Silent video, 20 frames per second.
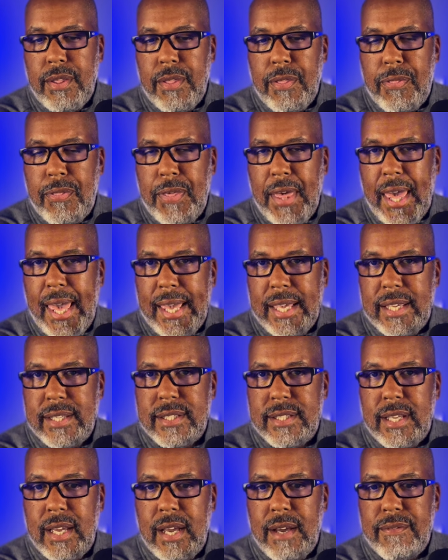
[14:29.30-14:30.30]

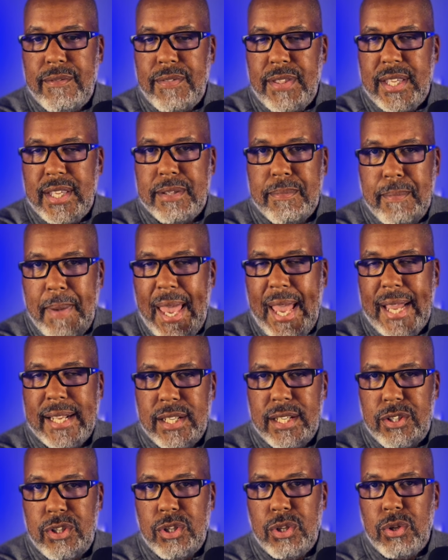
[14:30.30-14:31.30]
things of this
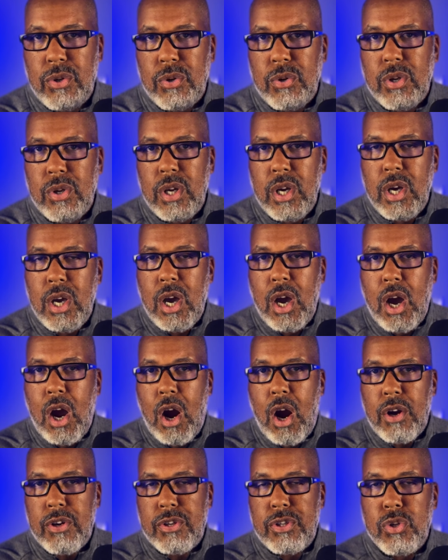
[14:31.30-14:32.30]
magnitude
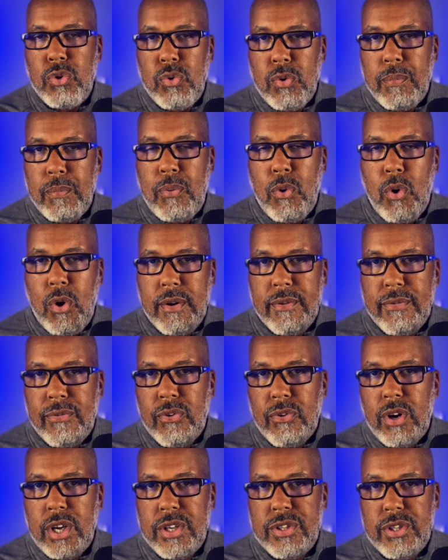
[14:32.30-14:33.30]
are too important
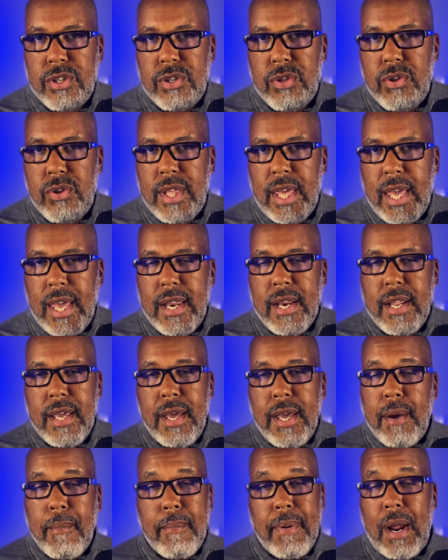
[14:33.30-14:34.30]
for us to do that.
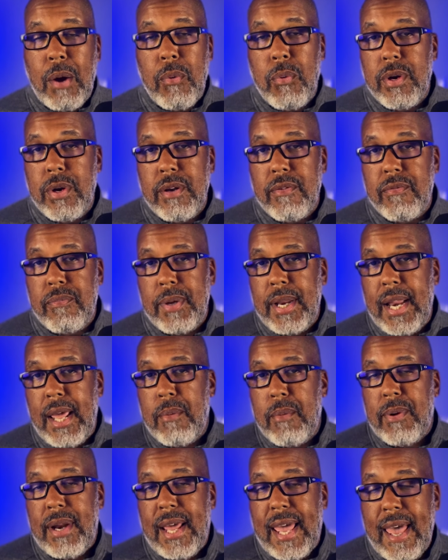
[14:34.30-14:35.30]
But I wouldn't have been
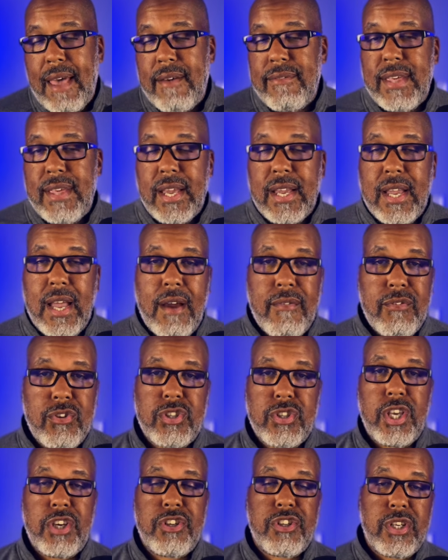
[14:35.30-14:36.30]
able to have that
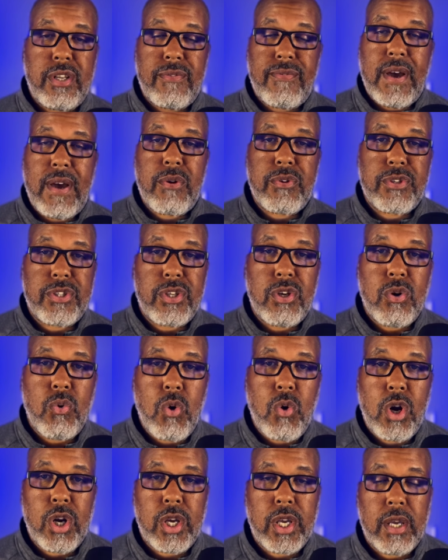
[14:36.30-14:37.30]
conversation if I were still
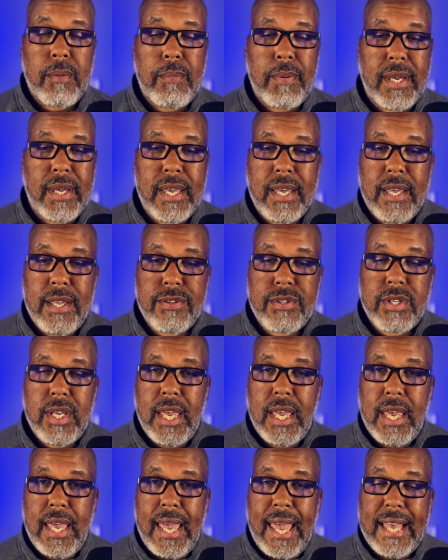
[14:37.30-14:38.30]
working because
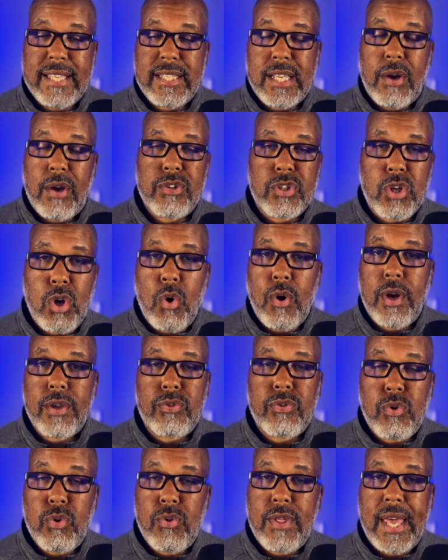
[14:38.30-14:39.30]
as I was going
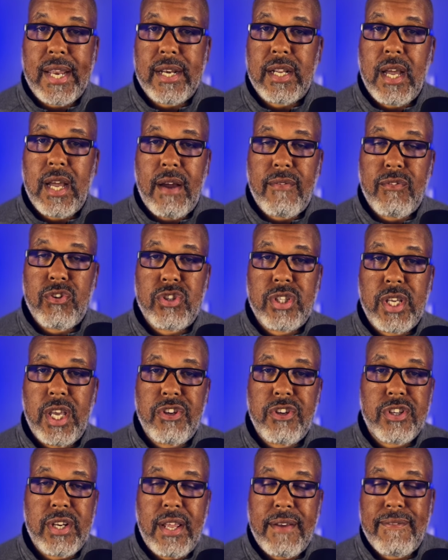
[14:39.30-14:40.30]
through that
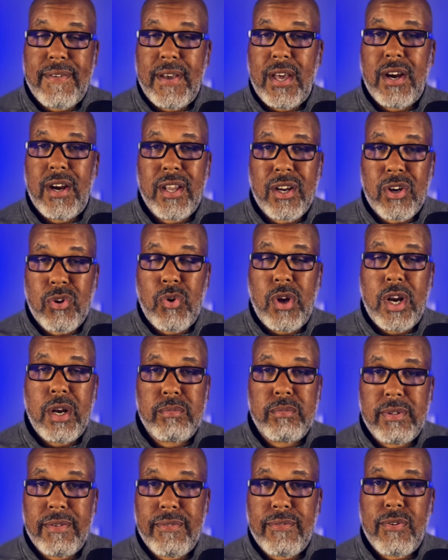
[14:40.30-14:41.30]
conversation, I found it
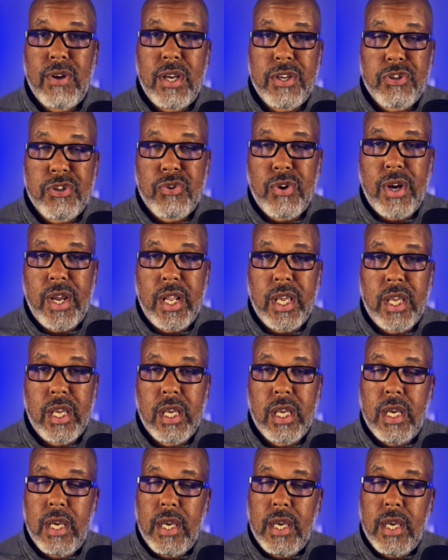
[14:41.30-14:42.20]
incredibly frustrating